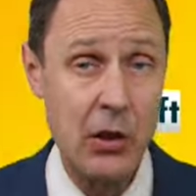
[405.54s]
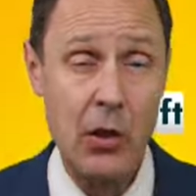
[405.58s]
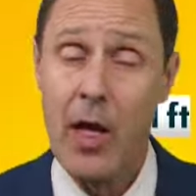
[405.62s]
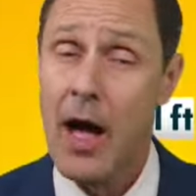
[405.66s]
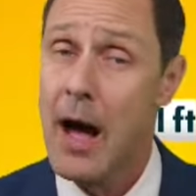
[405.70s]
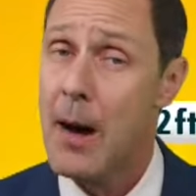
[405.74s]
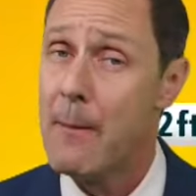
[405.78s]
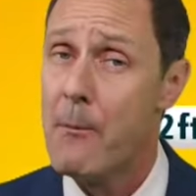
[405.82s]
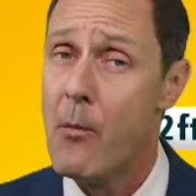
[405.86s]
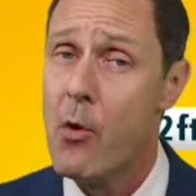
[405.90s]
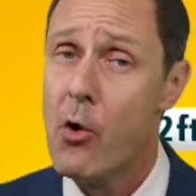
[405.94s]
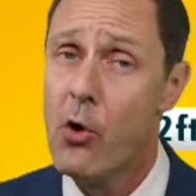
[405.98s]
a
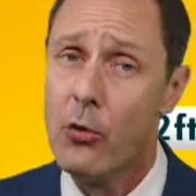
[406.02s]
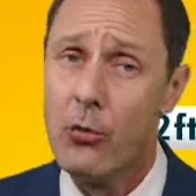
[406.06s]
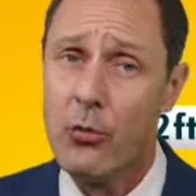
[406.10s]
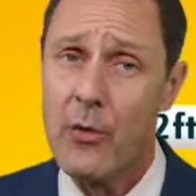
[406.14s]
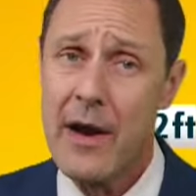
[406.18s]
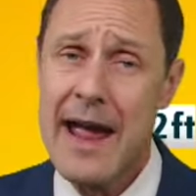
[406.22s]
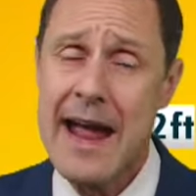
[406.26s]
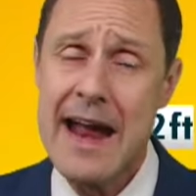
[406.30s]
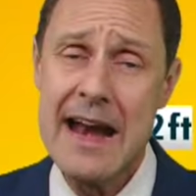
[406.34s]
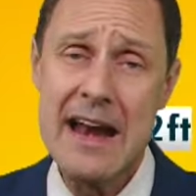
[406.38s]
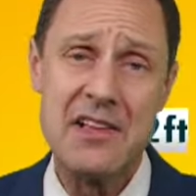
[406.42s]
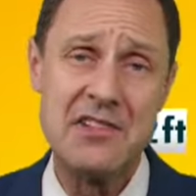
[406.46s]
lot more
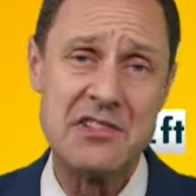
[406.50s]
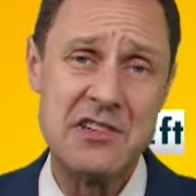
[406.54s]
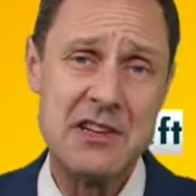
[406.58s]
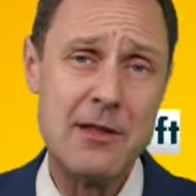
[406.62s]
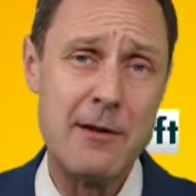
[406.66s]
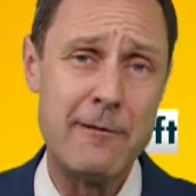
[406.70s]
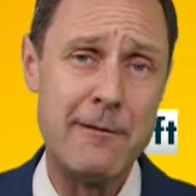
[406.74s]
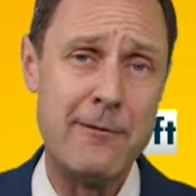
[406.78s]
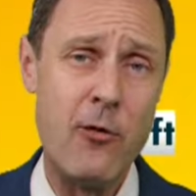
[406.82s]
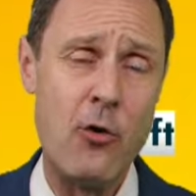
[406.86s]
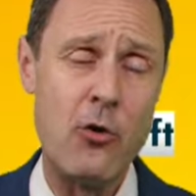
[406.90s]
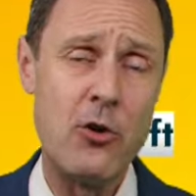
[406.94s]
rain is in
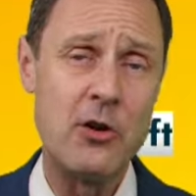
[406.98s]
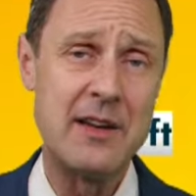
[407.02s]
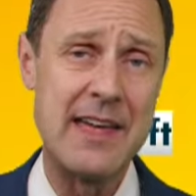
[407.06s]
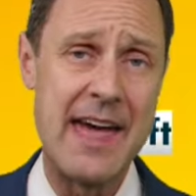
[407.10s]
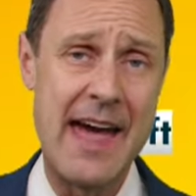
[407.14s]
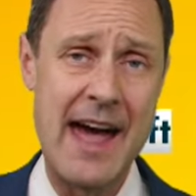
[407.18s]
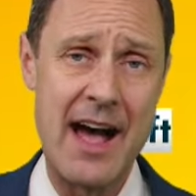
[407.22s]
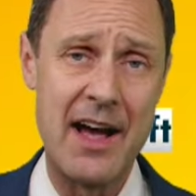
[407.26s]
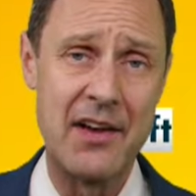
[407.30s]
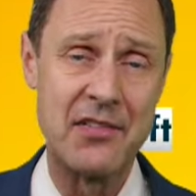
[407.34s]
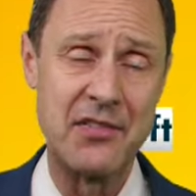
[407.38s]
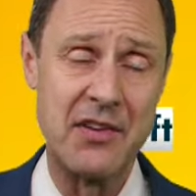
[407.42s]
the
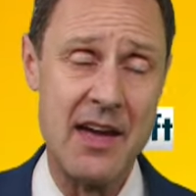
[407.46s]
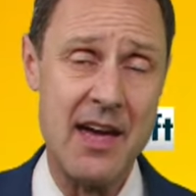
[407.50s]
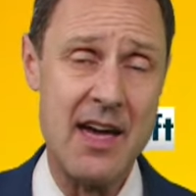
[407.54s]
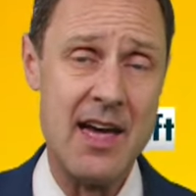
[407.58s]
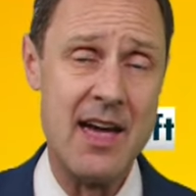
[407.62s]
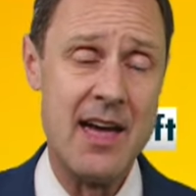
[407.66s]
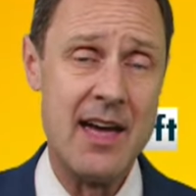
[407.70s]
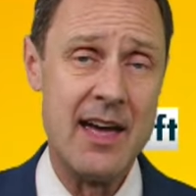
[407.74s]
forecast.